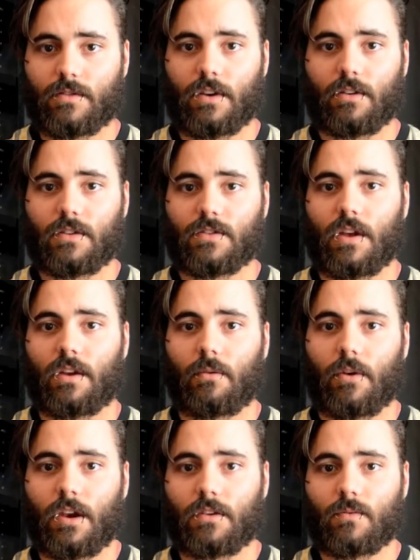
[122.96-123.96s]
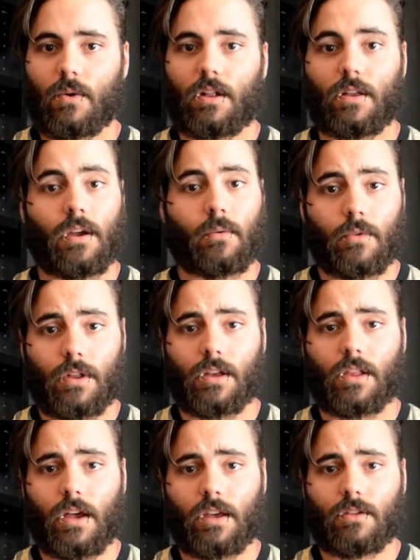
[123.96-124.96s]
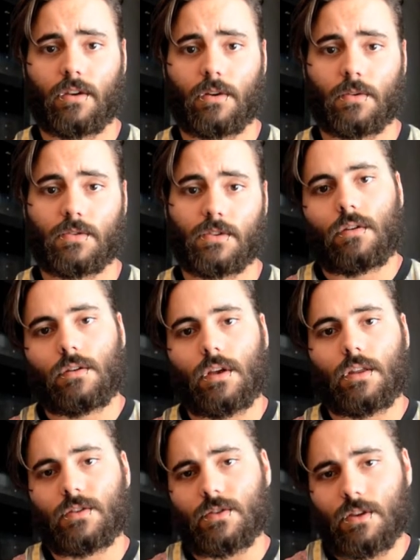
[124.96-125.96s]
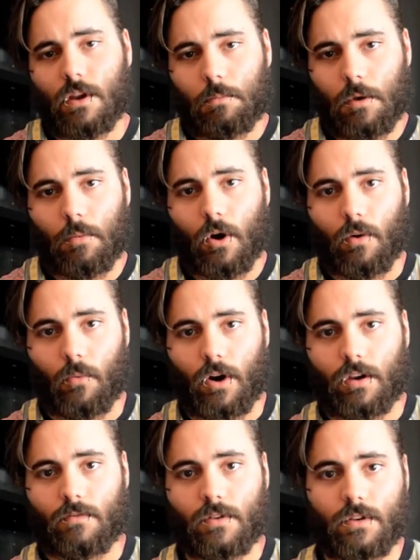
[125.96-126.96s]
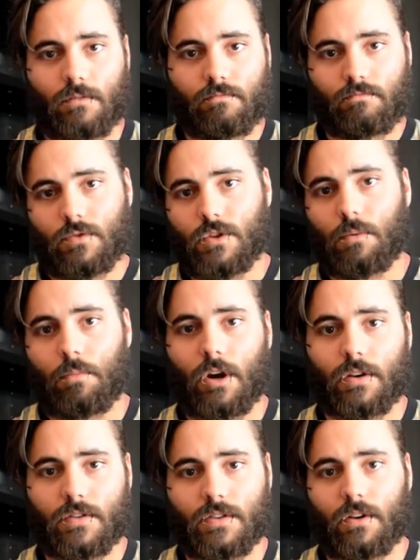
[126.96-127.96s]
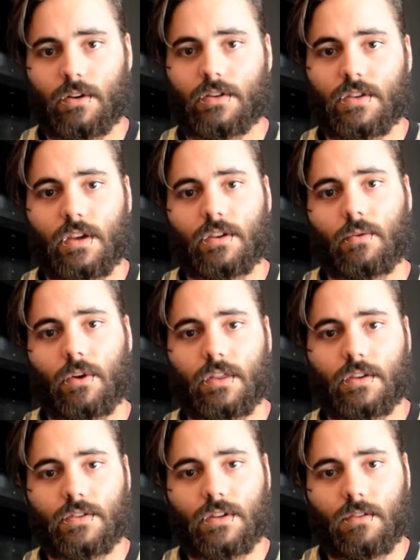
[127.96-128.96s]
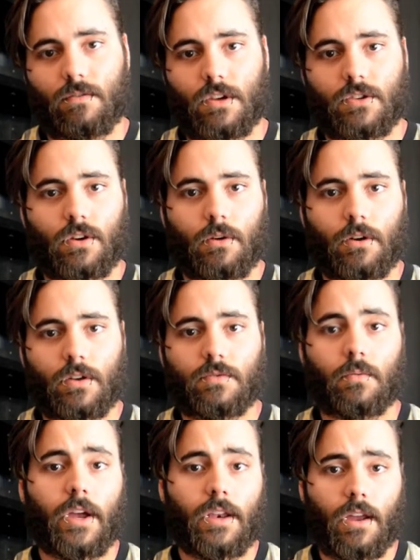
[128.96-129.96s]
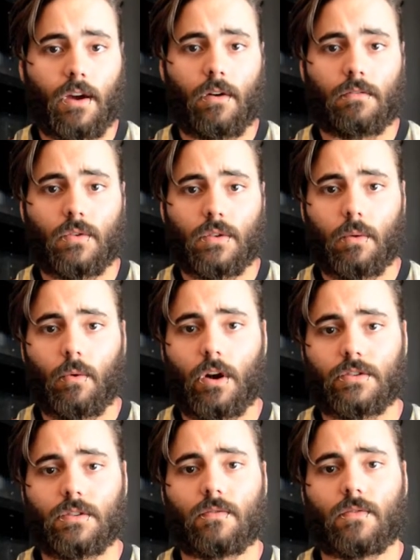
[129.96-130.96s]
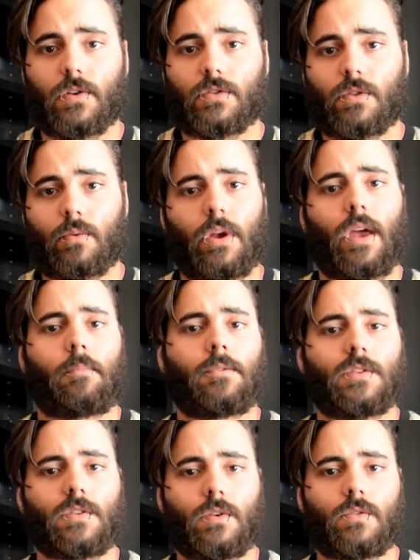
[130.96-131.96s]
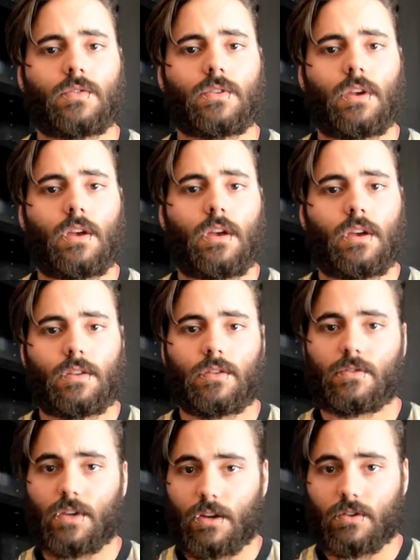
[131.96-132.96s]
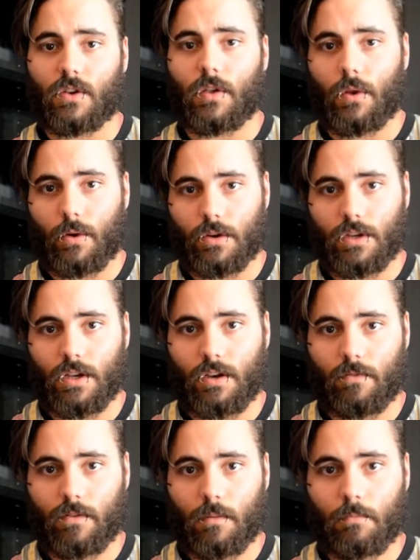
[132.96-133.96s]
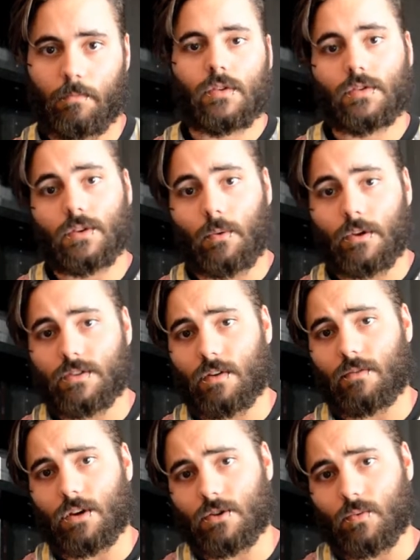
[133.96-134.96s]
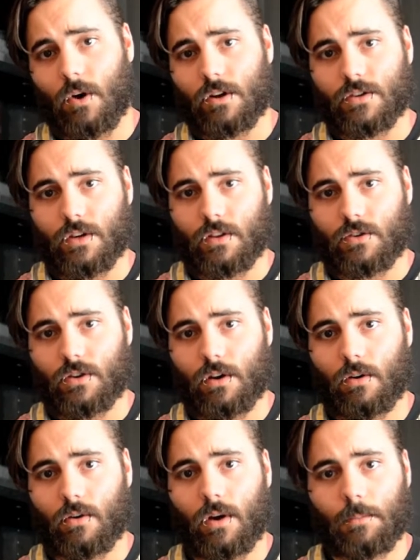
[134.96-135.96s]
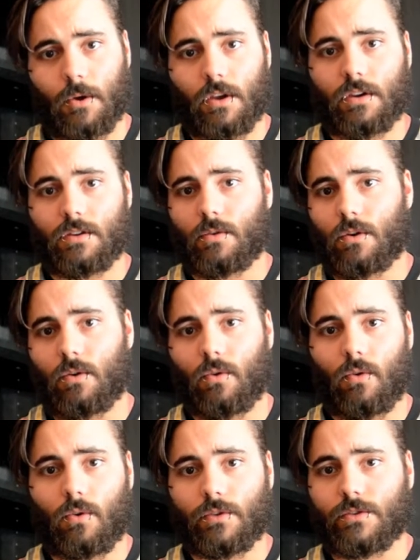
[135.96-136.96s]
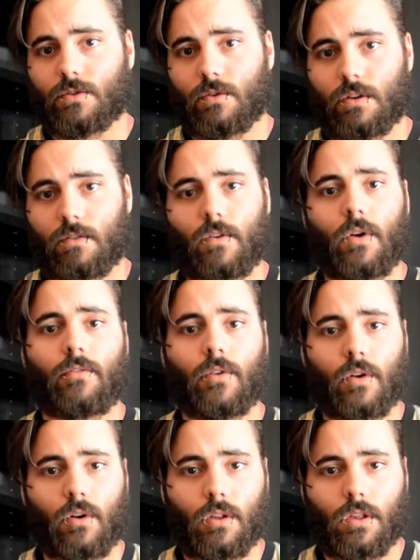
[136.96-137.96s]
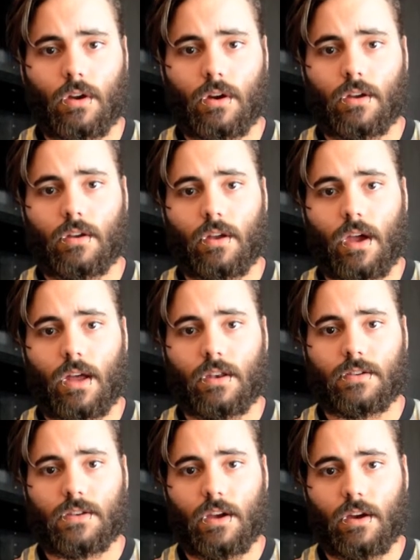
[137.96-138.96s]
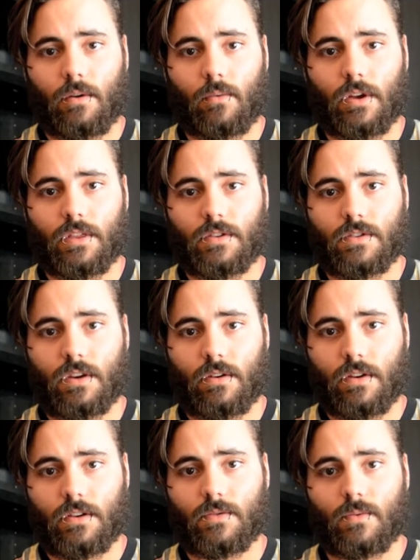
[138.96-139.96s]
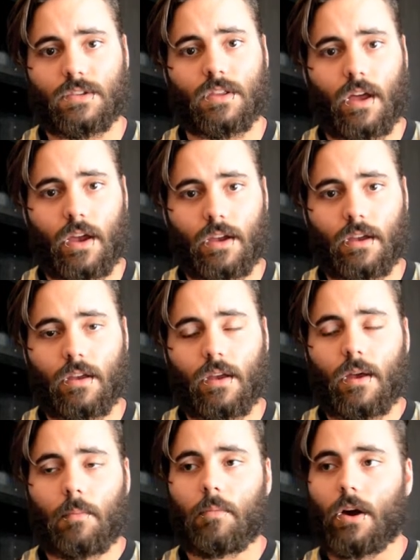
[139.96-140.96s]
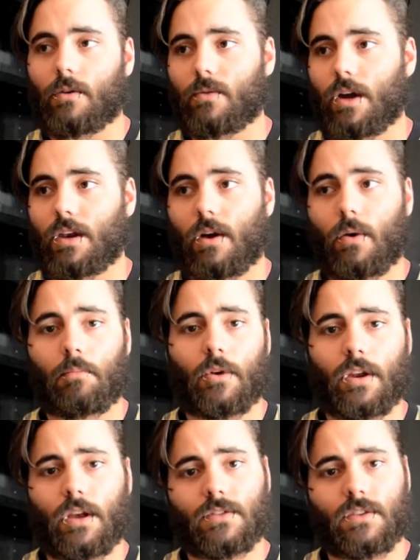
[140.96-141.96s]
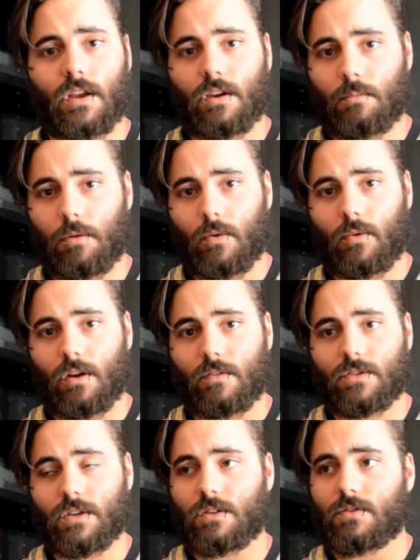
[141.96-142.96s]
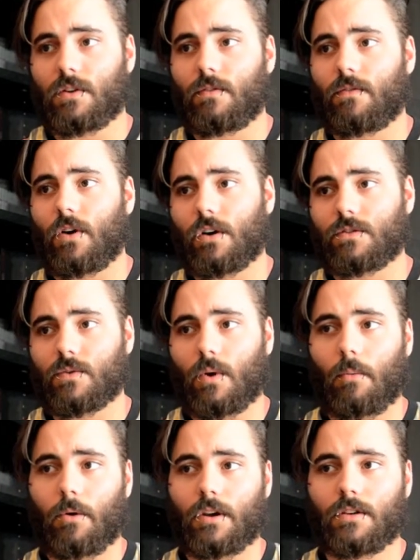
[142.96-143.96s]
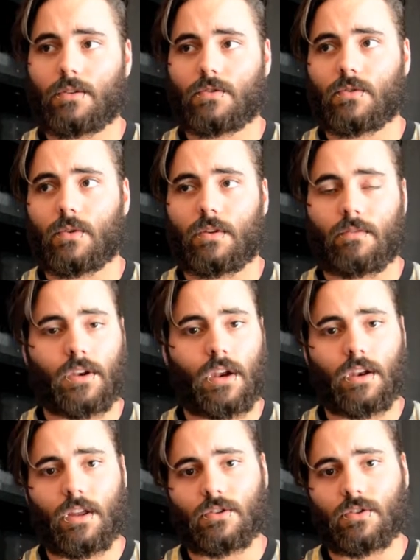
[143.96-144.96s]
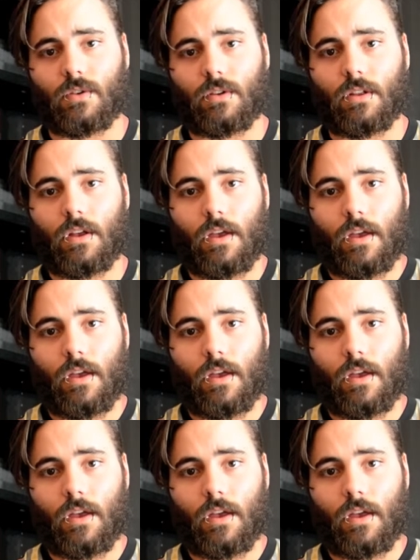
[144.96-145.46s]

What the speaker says: series that I read as well, and I really like those. Now this is going to be part one of a two-part series I do on this TV show, because right now I've only watched the first 3 episodes, and there's actually 13 of them. So once I finish watching the show, I'm going to do a whole sort of overall look at what the series was like. But right now I'm pretty excited about what I've seen so far, so I want to do sort of an initial